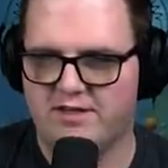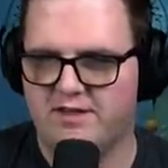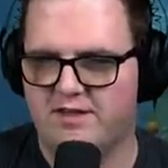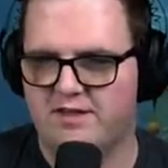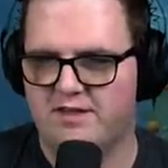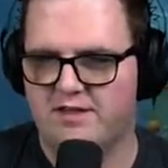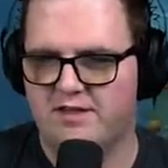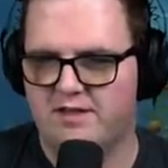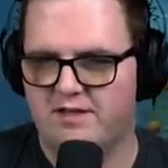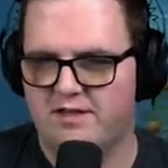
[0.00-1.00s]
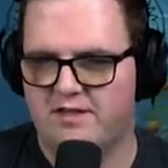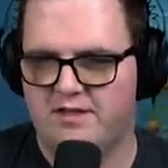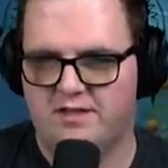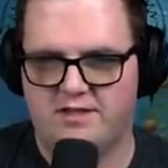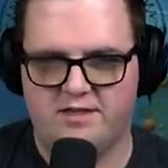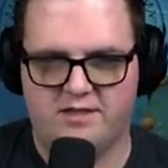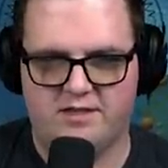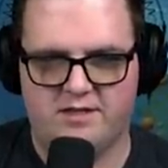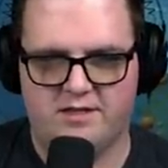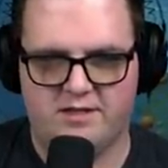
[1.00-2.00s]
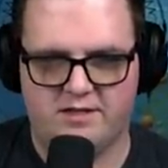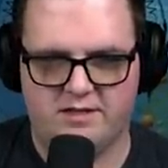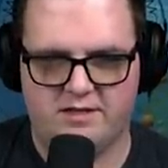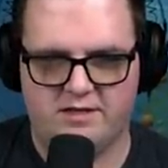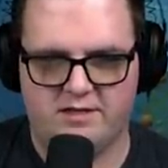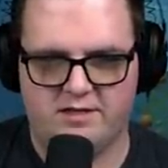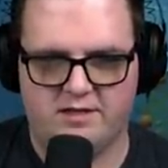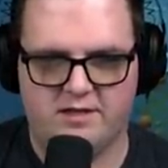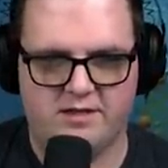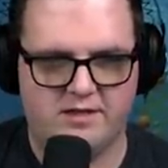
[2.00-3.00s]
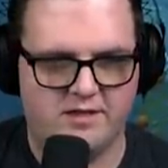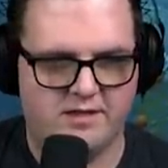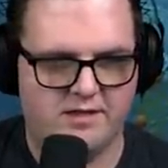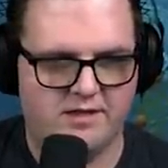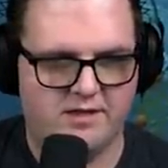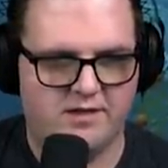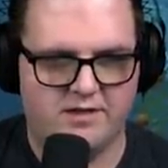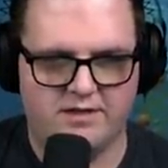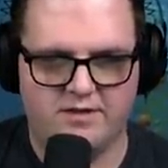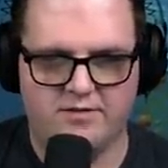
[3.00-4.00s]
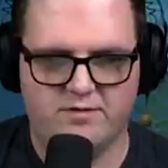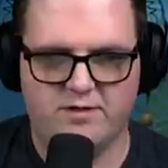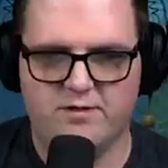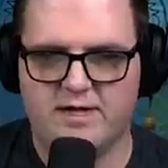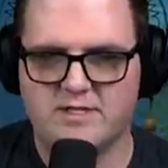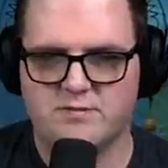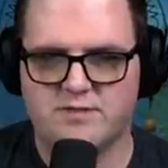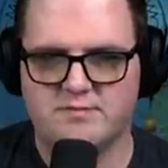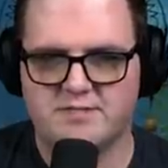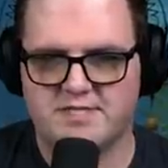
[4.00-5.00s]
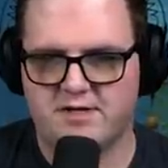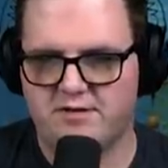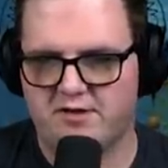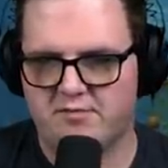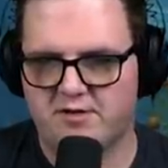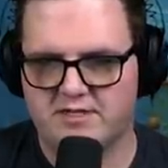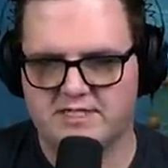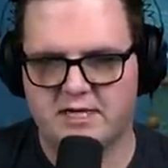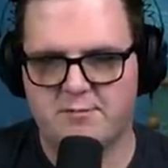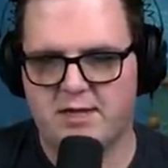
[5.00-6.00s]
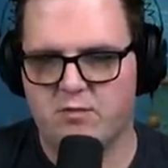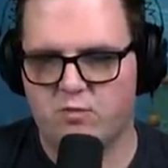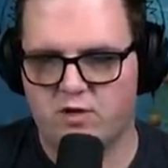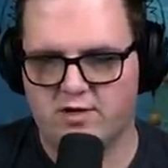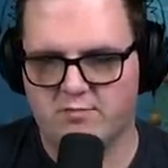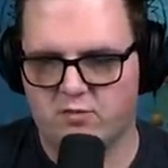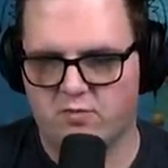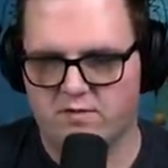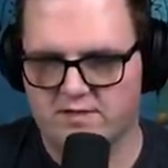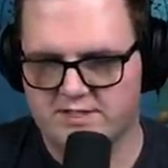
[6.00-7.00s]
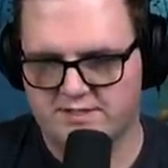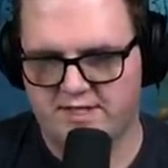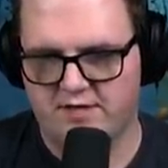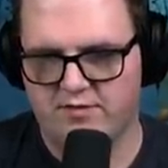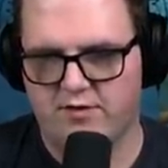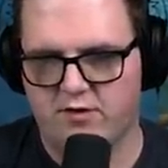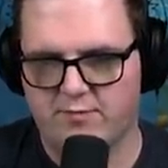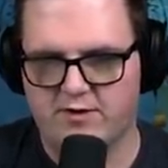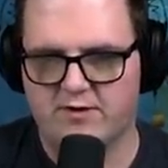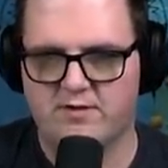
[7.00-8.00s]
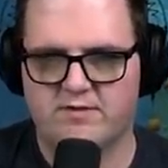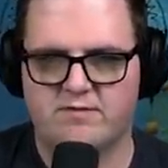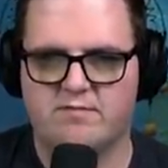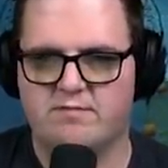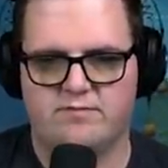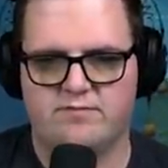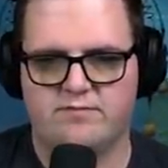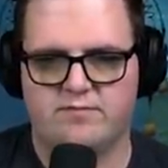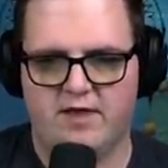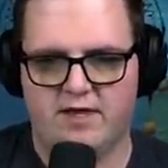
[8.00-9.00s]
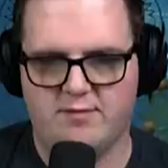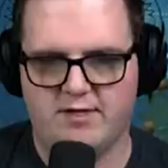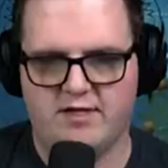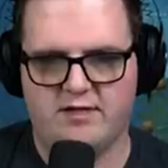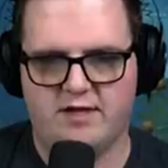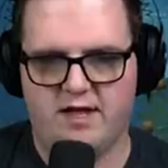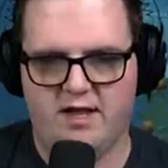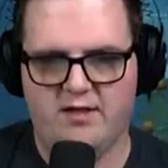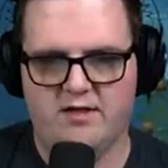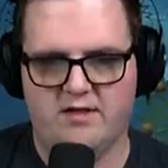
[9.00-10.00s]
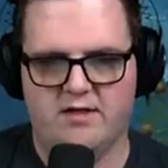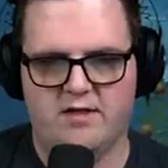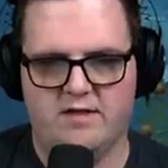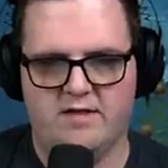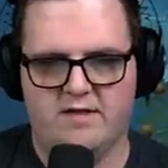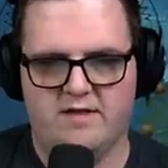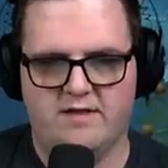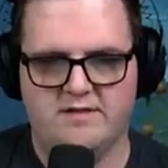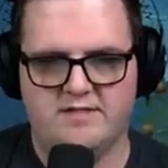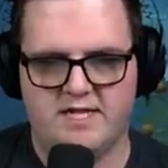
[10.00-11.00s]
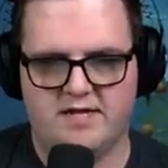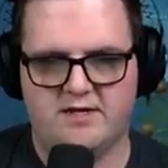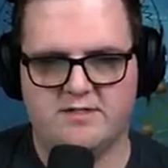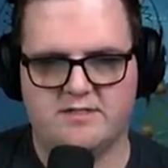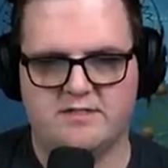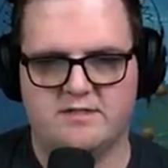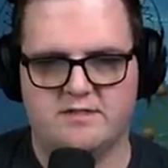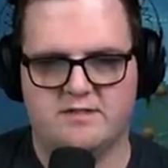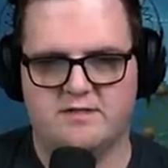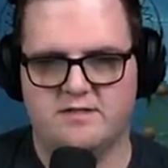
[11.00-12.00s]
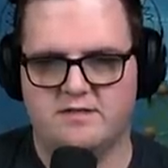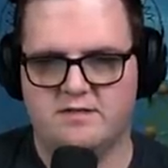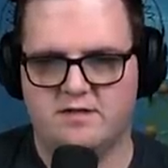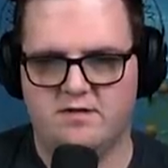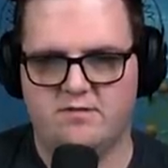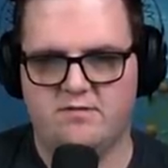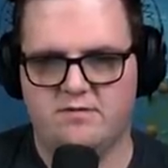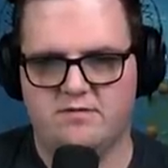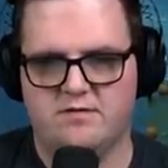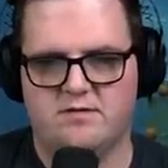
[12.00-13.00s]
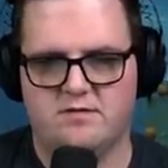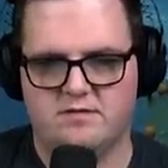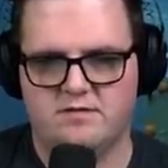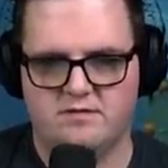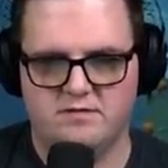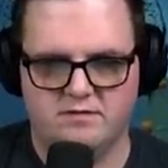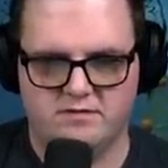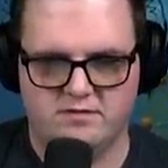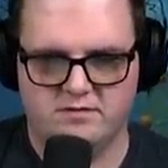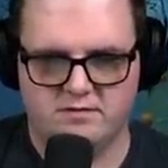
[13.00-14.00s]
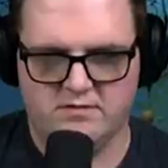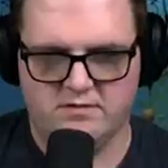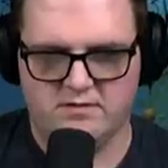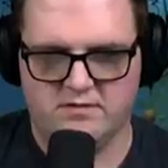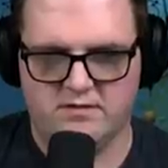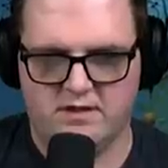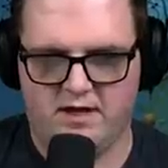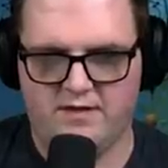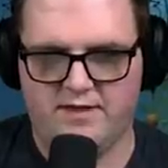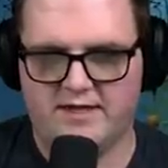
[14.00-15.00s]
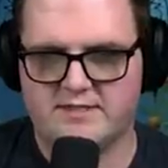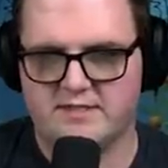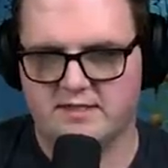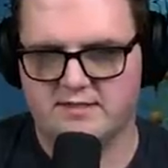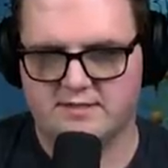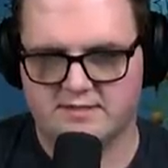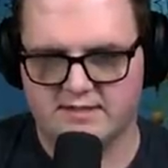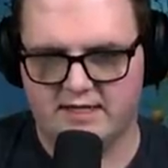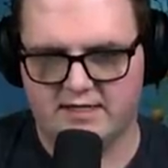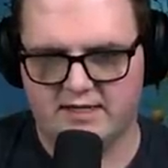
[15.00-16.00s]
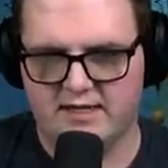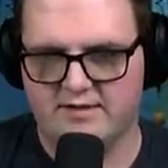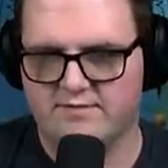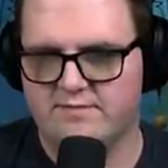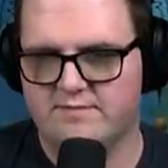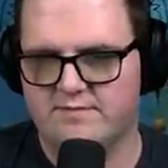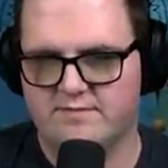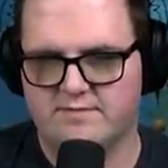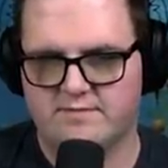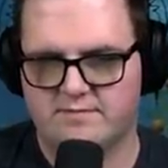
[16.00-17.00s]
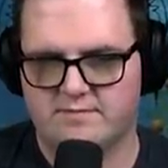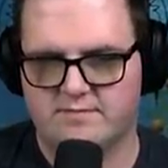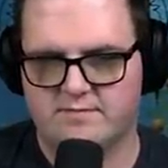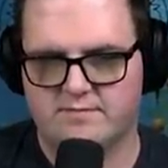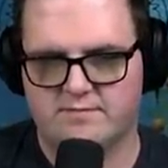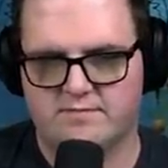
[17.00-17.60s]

I don't know how that works out, but hell yeah, I'm happy. Dude, do you guys want some stealth armor? Because I can make one more stealth armor. Anybody? Any? Yeah. Uh, Takers? At the moment. What, no? What, what's the, what are you using to make it? Is it the lizard I skin? I think it's the lizard skin, yeah. That's pretty cool, though.